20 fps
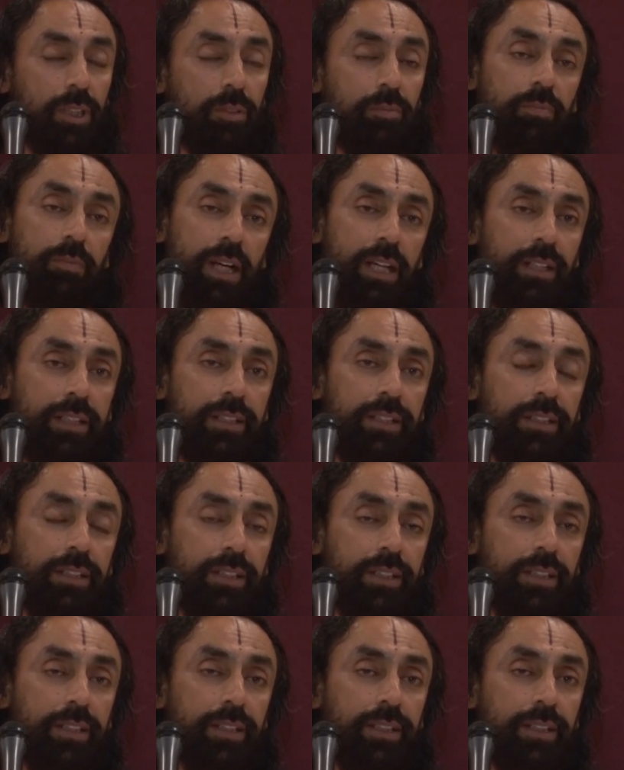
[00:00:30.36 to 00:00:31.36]
But
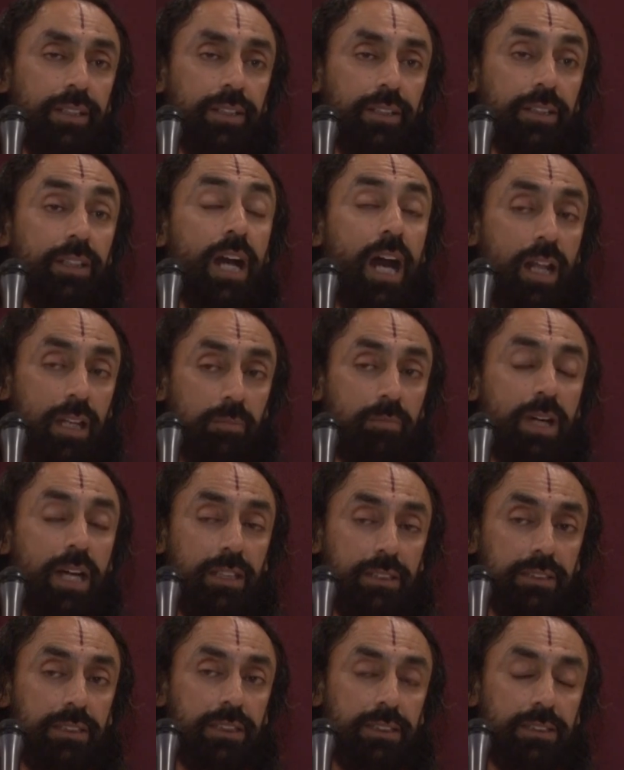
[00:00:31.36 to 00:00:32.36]
Karl
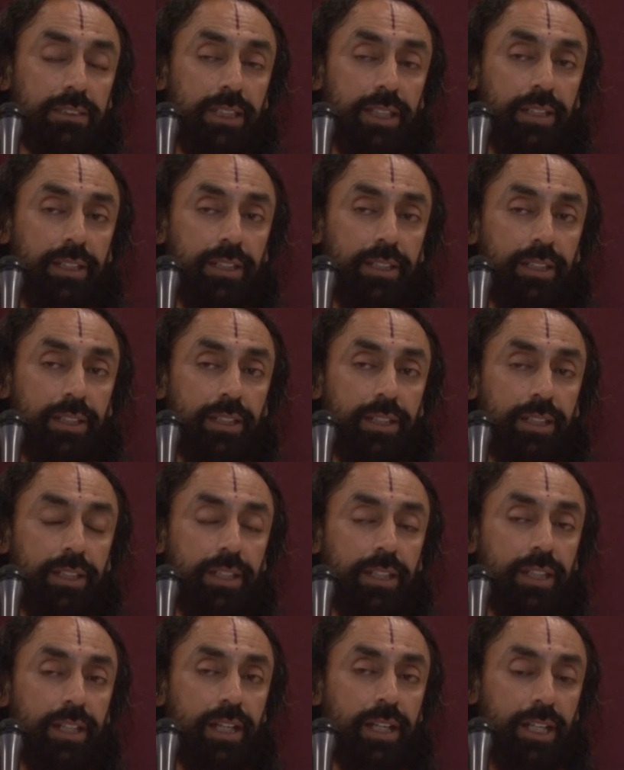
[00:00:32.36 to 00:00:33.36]
Marx had said,
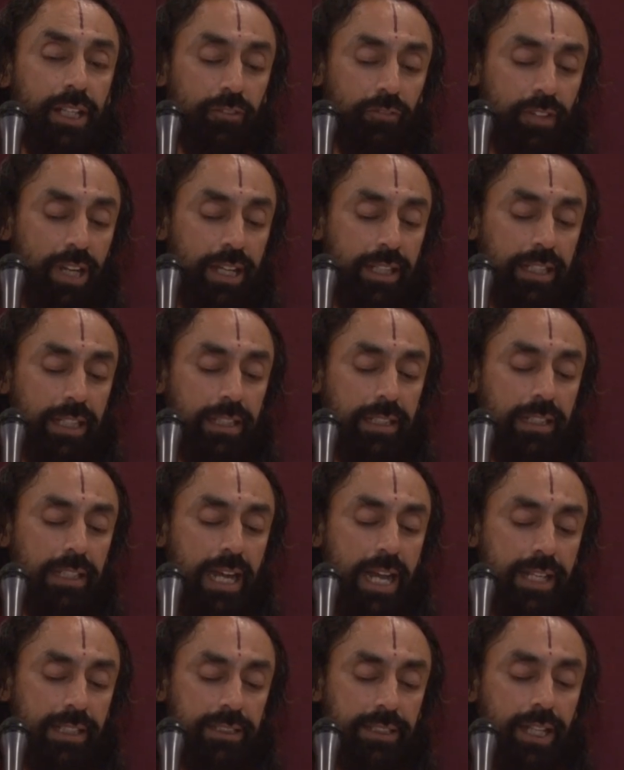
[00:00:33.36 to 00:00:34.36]
if I can
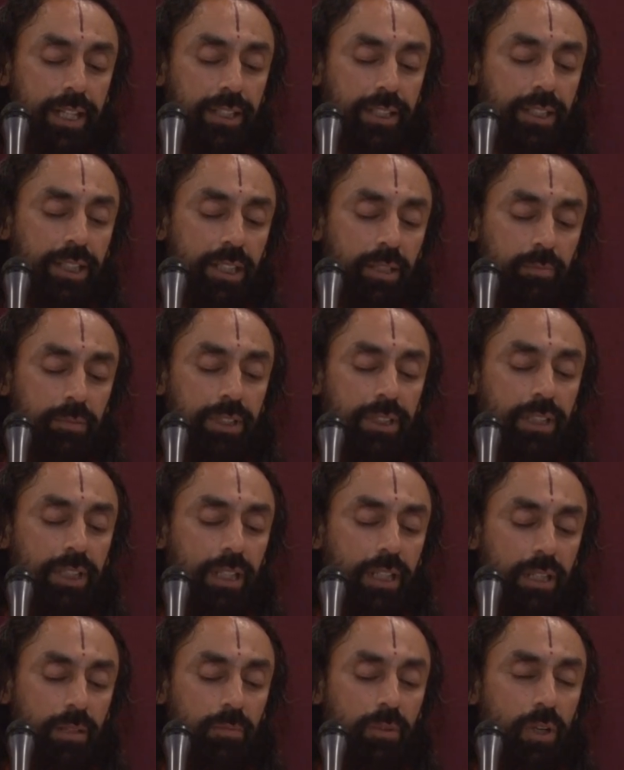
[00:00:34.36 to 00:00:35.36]
dissect him in the
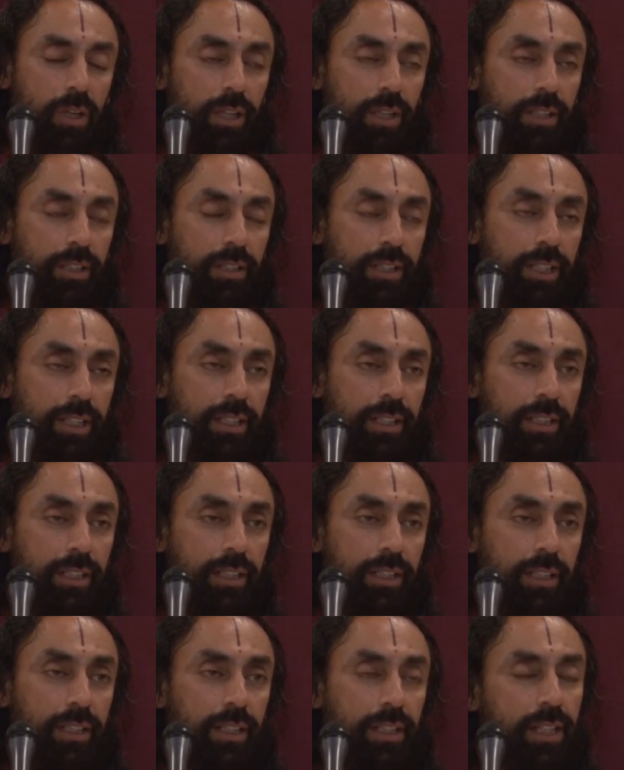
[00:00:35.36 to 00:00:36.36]
laboratory,
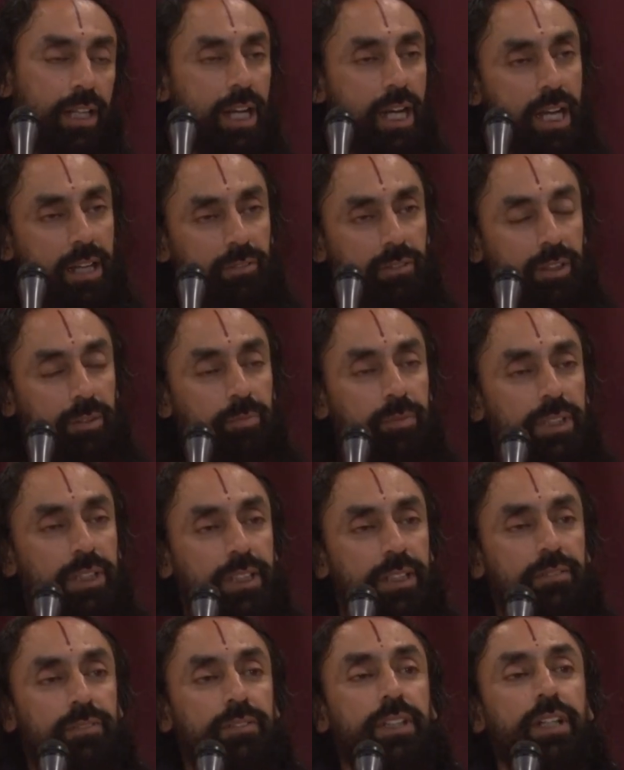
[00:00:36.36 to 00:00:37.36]
I will
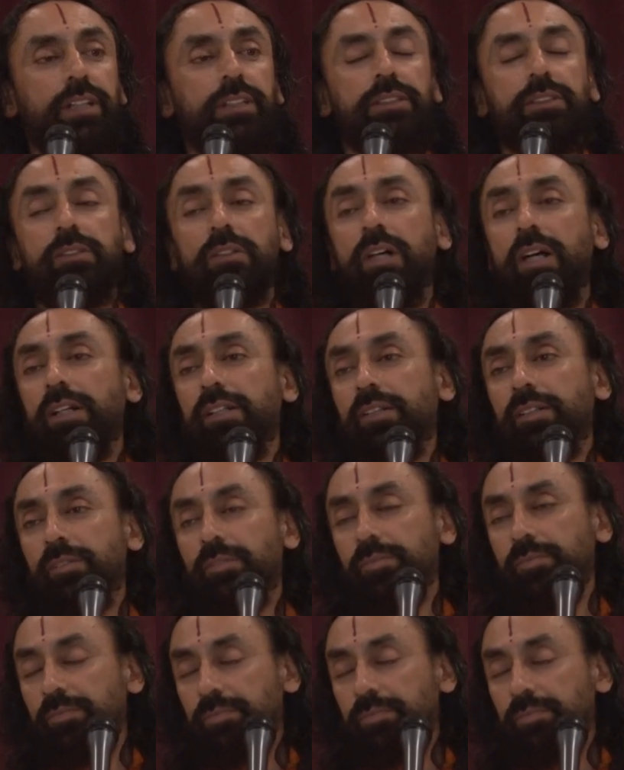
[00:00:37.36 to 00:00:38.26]
believe there is God.